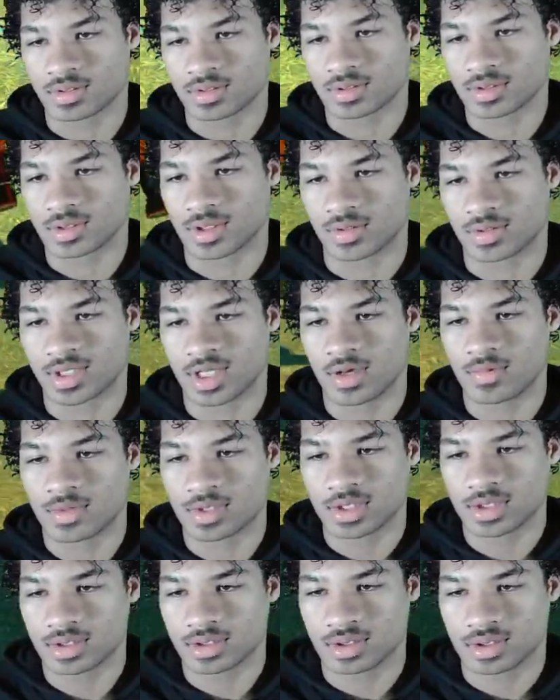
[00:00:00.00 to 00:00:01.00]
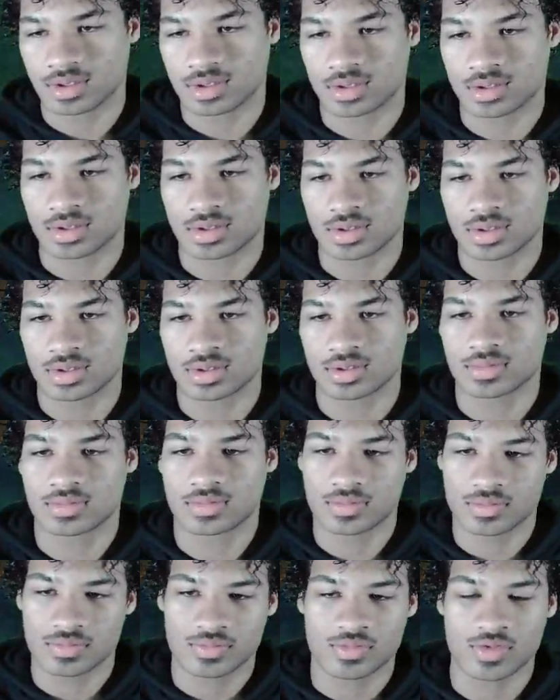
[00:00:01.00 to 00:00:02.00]
Go down with it.
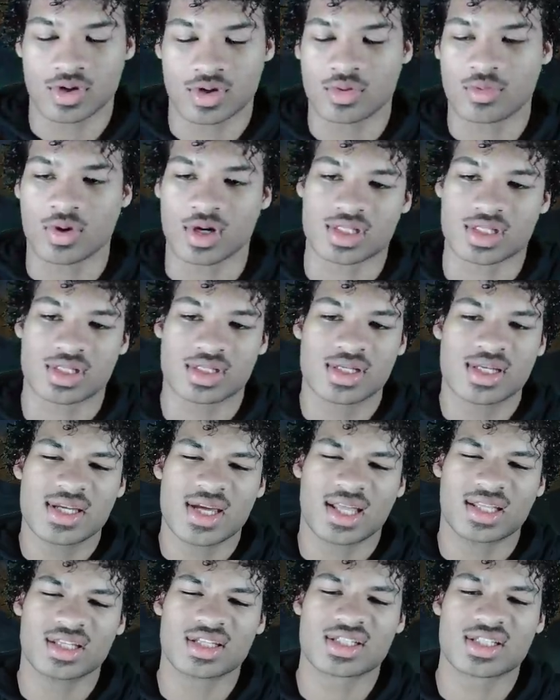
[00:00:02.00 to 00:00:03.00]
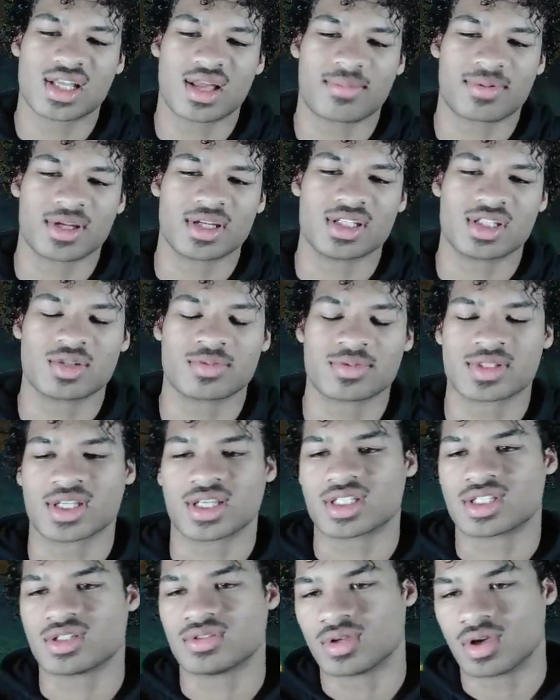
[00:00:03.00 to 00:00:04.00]
Well, it works. I think it's because I'm playing Super
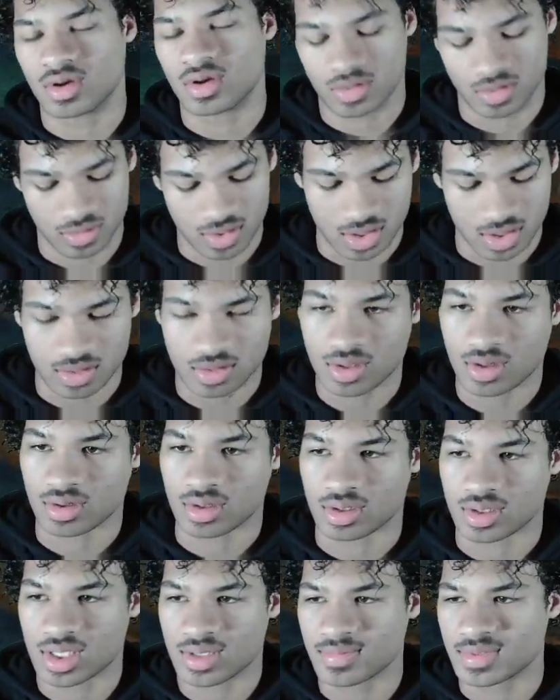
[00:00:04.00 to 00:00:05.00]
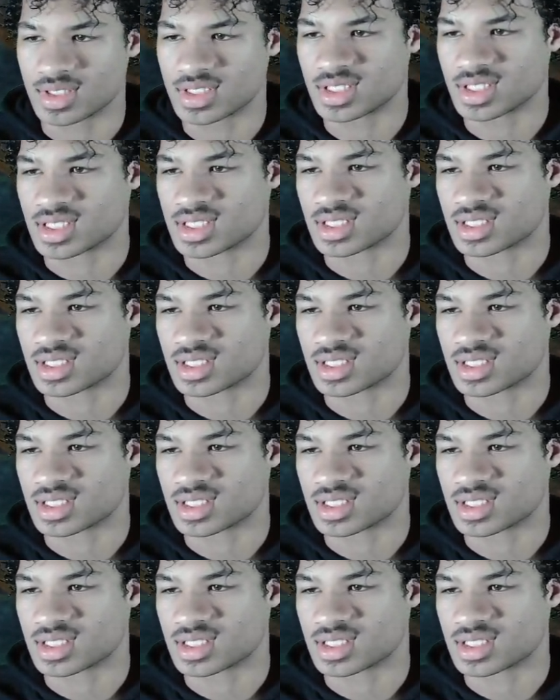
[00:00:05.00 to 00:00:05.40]
Saiyan 2 Goku, so hold on, give me just a